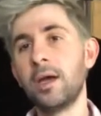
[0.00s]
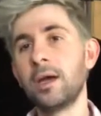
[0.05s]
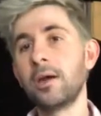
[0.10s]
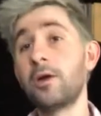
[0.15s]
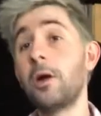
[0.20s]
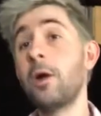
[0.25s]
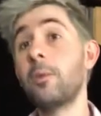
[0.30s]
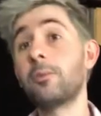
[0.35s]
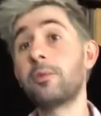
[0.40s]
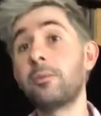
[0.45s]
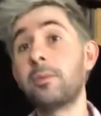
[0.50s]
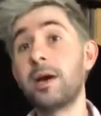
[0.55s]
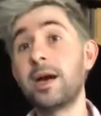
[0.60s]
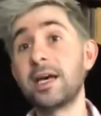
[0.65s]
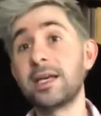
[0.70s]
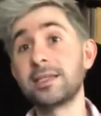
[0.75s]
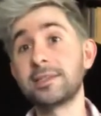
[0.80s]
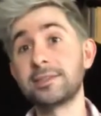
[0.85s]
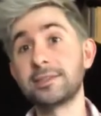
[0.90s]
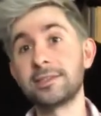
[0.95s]

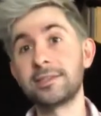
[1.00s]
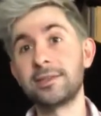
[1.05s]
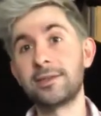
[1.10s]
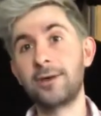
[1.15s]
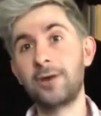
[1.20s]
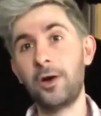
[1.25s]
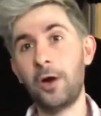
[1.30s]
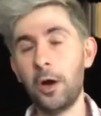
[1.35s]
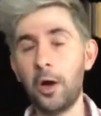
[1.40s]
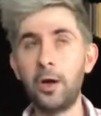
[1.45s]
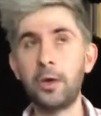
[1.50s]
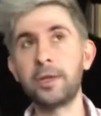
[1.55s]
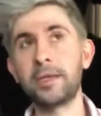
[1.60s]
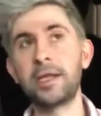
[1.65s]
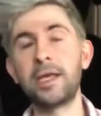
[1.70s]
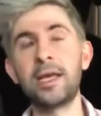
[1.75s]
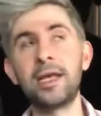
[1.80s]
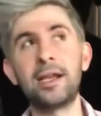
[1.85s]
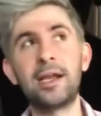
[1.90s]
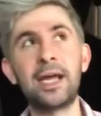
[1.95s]
compromise on,
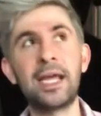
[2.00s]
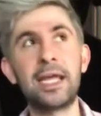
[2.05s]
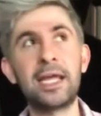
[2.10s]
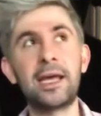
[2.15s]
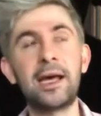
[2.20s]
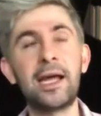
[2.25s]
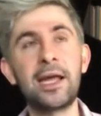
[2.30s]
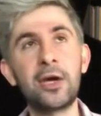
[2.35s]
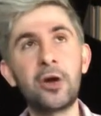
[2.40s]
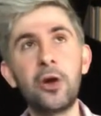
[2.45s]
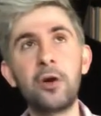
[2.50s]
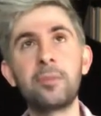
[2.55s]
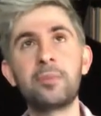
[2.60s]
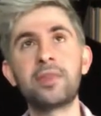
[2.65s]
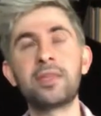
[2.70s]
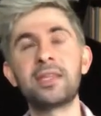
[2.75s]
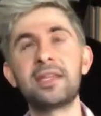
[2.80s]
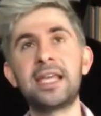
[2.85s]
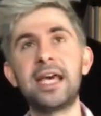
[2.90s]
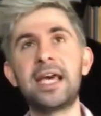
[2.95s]
and I hope
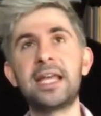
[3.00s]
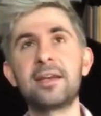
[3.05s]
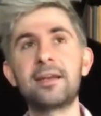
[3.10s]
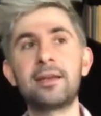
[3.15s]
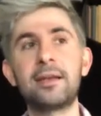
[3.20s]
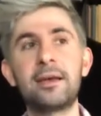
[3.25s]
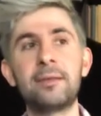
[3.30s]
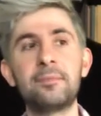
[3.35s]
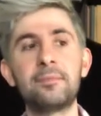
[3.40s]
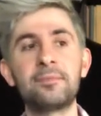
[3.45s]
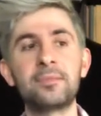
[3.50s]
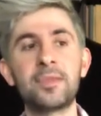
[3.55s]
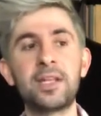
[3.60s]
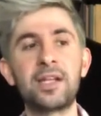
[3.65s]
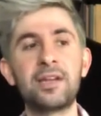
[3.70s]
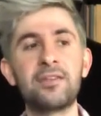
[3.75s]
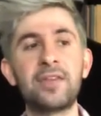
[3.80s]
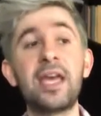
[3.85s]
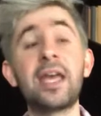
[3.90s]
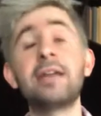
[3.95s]
that that
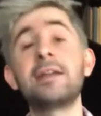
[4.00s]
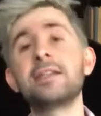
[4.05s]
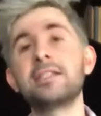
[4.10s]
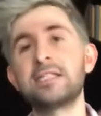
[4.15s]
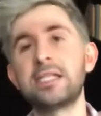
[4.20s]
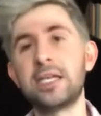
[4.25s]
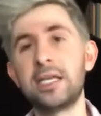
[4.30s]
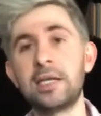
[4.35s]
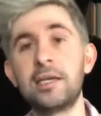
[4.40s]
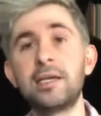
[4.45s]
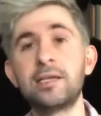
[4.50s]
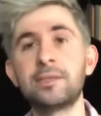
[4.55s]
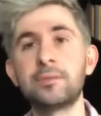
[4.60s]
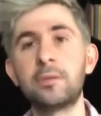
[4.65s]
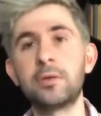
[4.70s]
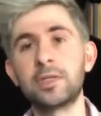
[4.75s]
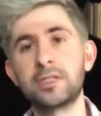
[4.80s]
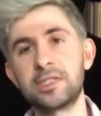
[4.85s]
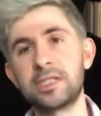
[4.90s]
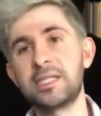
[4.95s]
kind of energy is
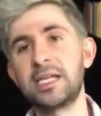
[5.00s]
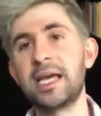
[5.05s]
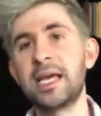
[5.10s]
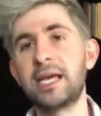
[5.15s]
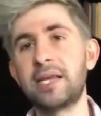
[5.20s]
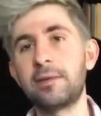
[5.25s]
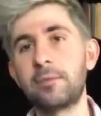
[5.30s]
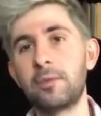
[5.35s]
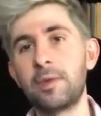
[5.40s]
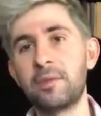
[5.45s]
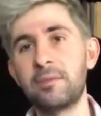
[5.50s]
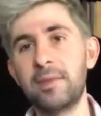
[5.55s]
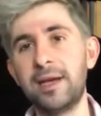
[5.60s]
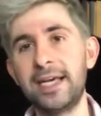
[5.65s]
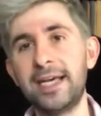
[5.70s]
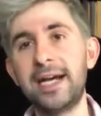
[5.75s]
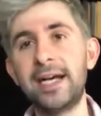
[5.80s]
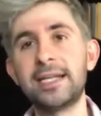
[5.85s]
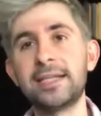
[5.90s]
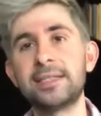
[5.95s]
what is shared with
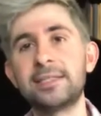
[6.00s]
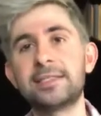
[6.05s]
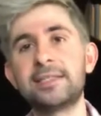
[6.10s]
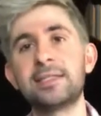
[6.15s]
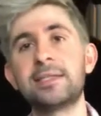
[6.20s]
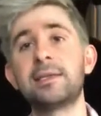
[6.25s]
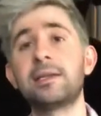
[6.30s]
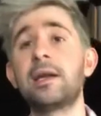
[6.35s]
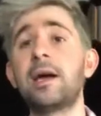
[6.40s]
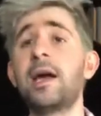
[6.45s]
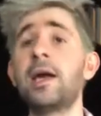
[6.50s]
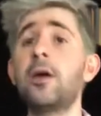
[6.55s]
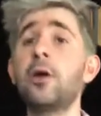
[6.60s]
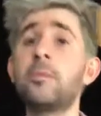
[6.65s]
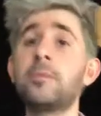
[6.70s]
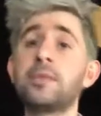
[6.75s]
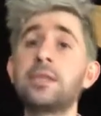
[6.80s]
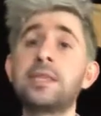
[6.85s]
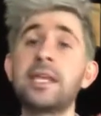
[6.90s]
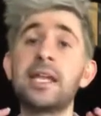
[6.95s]
my artists, and I
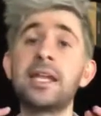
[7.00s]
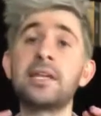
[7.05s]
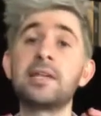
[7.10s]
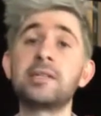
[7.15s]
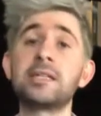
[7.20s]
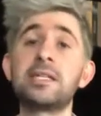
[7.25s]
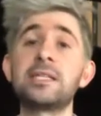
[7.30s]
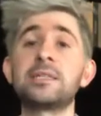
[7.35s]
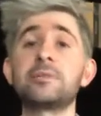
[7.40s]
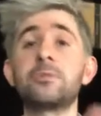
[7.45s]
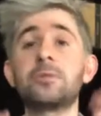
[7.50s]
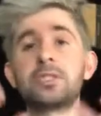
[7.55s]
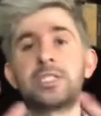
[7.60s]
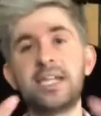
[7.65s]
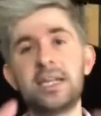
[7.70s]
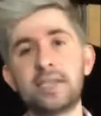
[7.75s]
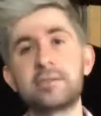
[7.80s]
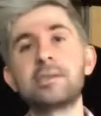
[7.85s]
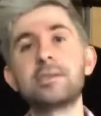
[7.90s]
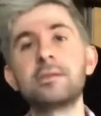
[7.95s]
hope that that energy is
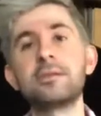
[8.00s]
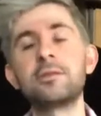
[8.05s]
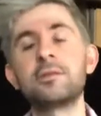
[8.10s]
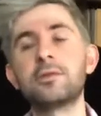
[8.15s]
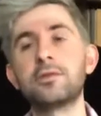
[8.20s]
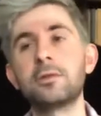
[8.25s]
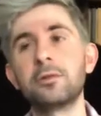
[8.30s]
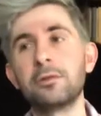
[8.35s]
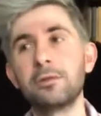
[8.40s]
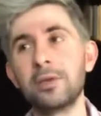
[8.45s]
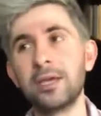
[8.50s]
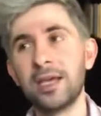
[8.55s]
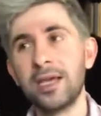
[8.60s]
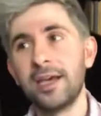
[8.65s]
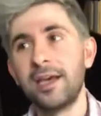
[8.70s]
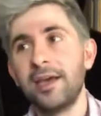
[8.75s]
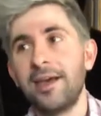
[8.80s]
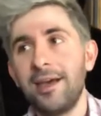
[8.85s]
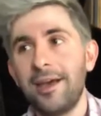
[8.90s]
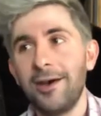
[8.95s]
projected to
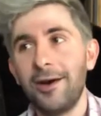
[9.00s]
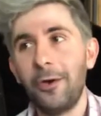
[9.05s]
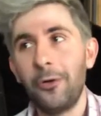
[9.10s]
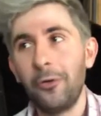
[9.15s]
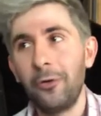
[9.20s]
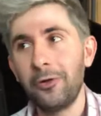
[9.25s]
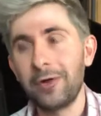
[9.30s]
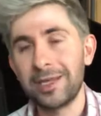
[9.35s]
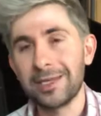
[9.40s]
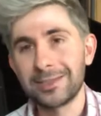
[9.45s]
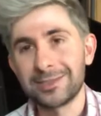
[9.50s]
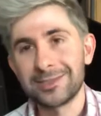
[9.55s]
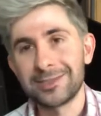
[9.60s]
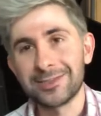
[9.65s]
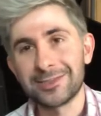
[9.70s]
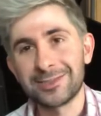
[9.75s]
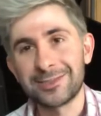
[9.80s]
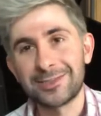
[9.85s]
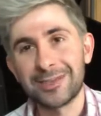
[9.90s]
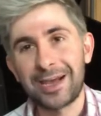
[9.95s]

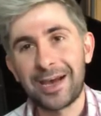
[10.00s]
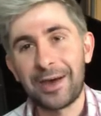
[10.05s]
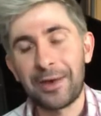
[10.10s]
audiences.